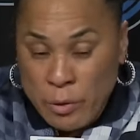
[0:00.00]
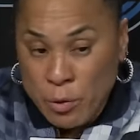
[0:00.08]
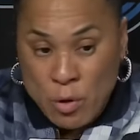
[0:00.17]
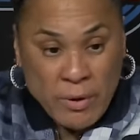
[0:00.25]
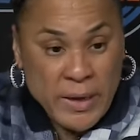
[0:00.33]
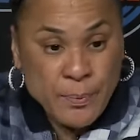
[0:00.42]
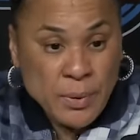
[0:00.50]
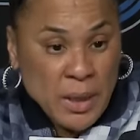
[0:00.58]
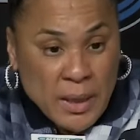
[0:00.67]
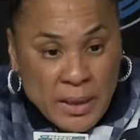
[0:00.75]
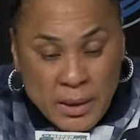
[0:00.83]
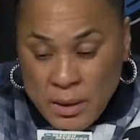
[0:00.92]
great
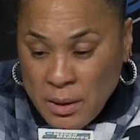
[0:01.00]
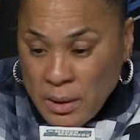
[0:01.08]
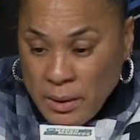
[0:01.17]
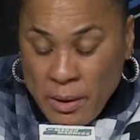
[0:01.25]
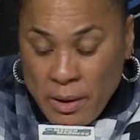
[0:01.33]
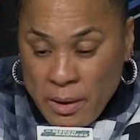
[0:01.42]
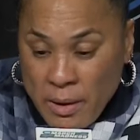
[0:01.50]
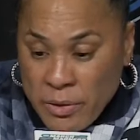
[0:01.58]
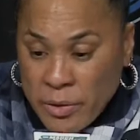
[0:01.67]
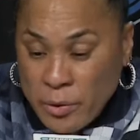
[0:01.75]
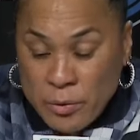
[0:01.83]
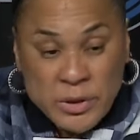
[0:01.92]
play,
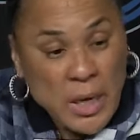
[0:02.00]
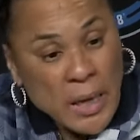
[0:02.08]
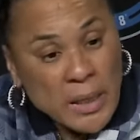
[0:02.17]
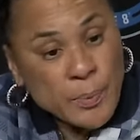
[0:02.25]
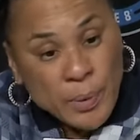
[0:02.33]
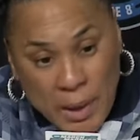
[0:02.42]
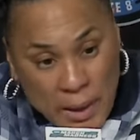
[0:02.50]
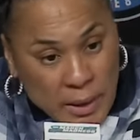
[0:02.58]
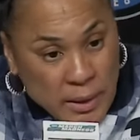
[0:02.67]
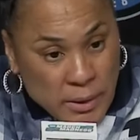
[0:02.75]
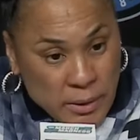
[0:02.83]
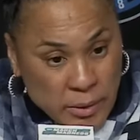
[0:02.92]
through shoddy
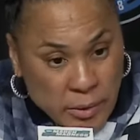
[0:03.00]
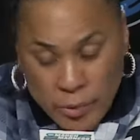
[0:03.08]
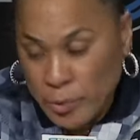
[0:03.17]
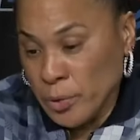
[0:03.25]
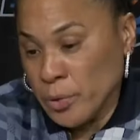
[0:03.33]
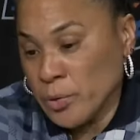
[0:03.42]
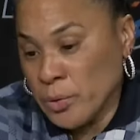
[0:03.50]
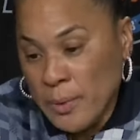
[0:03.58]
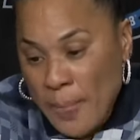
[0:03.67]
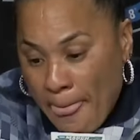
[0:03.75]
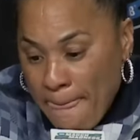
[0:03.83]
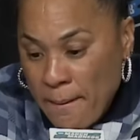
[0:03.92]
play, through
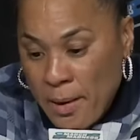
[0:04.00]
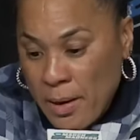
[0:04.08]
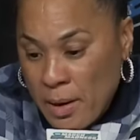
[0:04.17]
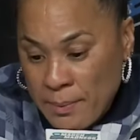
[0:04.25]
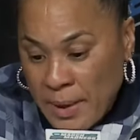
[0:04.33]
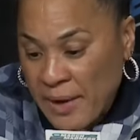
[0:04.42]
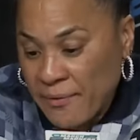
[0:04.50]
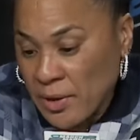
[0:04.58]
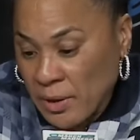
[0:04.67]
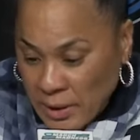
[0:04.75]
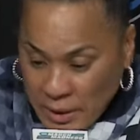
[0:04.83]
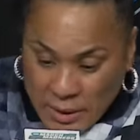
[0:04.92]
having
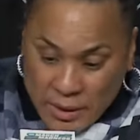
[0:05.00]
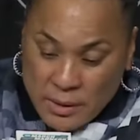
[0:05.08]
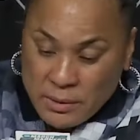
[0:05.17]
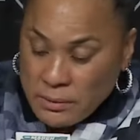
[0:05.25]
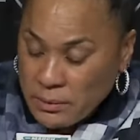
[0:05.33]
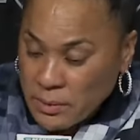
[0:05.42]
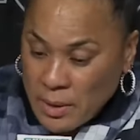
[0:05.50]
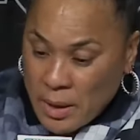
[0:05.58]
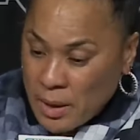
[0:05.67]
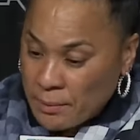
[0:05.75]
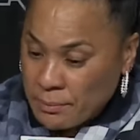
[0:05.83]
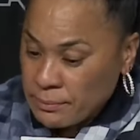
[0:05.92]
a lead,
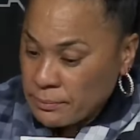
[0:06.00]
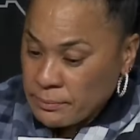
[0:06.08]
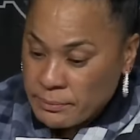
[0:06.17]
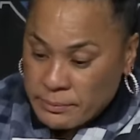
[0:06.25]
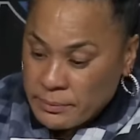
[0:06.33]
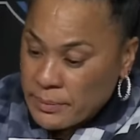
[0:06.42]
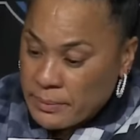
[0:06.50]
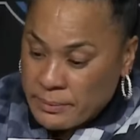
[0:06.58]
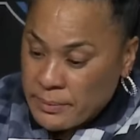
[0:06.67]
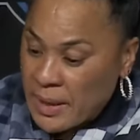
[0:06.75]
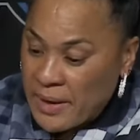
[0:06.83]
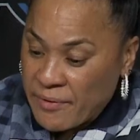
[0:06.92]

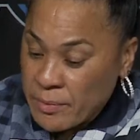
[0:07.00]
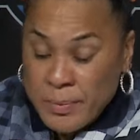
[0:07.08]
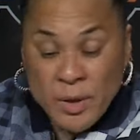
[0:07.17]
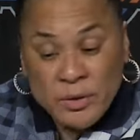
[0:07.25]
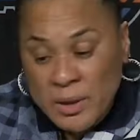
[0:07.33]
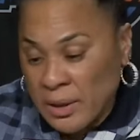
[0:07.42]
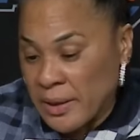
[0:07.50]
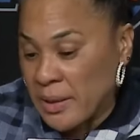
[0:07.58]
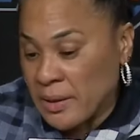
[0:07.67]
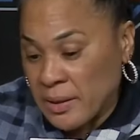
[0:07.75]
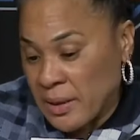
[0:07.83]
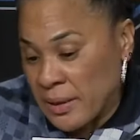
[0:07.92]
having built the
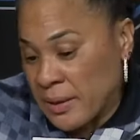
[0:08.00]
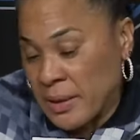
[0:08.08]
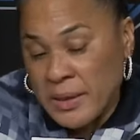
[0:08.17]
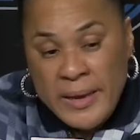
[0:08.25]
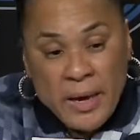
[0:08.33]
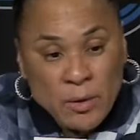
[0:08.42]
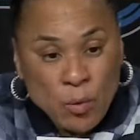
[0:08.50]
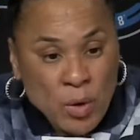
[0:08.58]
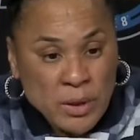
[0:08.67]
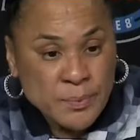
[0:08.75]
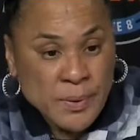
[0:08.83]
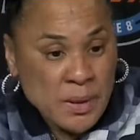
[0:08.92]
lead and then get it down to
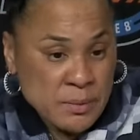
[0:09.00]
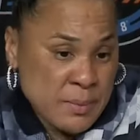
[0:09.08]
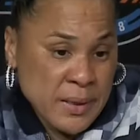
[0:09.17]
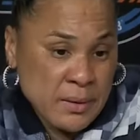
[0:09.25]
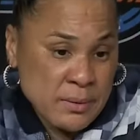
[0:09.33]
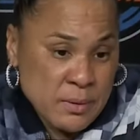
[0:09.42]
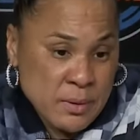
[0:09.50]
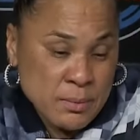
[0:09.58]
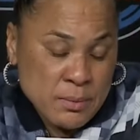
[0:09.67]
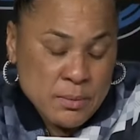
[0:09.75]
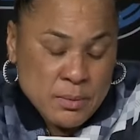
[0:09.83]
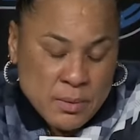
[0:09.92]
one,
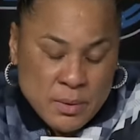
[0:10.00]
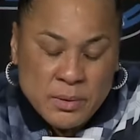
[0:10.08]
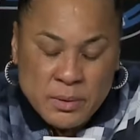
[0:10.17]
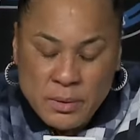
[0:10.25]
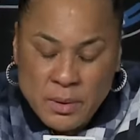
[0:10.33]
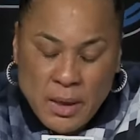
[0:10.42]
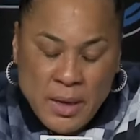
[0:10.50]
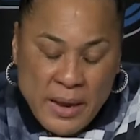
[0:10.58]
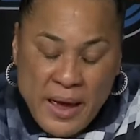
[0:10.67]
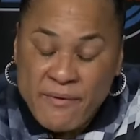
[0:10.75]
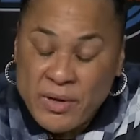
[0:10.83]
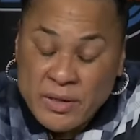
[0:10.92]
and
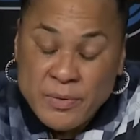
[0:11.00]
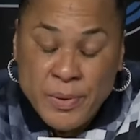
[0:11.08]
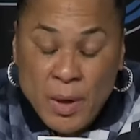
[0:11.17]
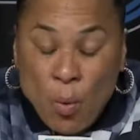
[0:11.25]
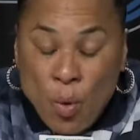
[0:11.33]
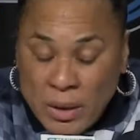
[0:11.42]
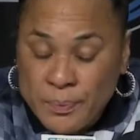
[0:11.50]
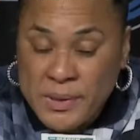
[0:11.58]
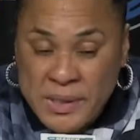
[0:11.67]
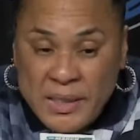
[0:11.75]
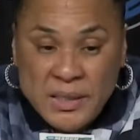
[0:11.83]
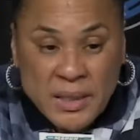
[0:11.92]
having it to be a one
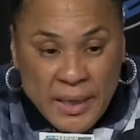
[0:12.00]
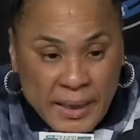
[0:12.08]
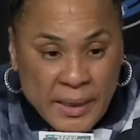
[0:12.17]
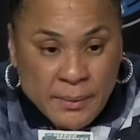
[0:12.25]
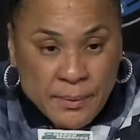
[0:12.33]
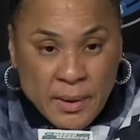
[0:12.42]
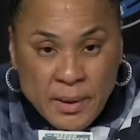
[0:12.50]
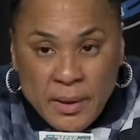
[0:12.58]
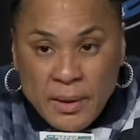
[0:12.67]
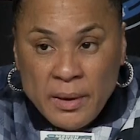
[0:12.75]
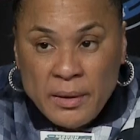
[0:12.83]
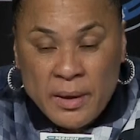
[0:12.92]
possession game
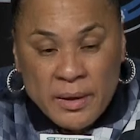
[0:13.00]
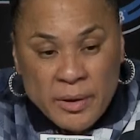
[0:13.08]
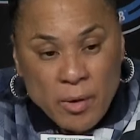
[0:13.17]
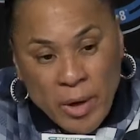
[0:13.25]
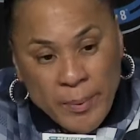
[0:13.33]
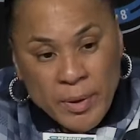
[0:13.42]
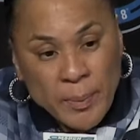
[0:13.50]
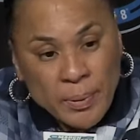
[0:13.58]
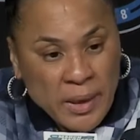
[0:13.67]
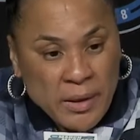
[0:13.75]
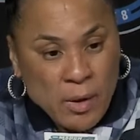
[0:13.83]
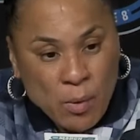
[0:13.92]
that they were able to
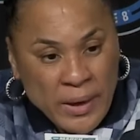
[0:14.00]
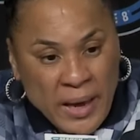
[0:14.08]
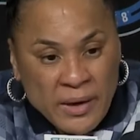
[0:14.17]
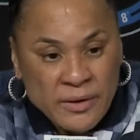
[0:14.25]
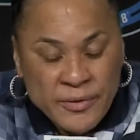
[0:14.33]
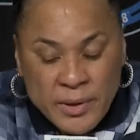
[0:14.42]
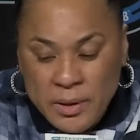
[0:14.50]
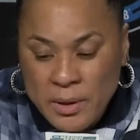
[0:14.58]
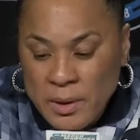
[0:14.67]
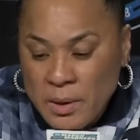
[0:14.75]
play their way out of it.